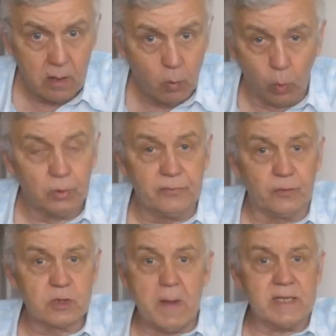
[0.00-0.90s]

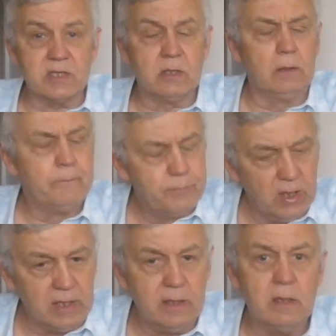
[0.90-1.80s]
Wonderful spectacle,
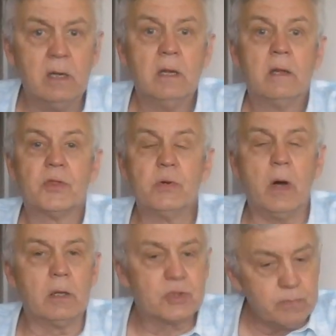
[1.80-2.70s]
brilliant. Through
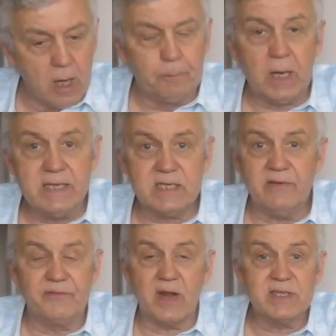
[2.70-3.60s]
all small places
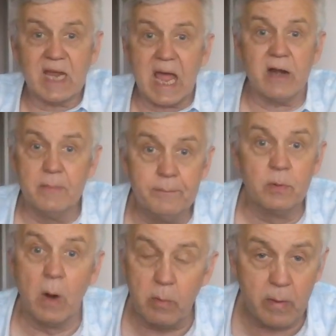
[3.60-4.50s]
in France, I can't remember
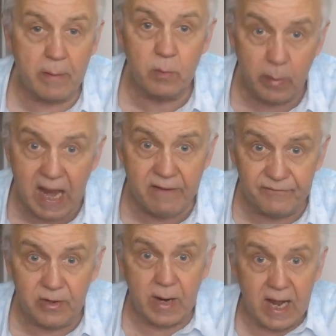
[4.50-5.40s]
where we went
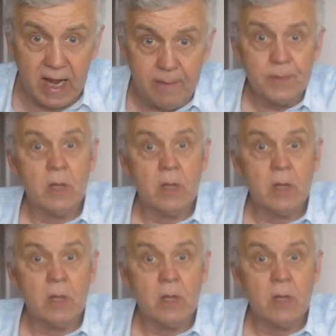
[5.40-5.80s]
everywhere.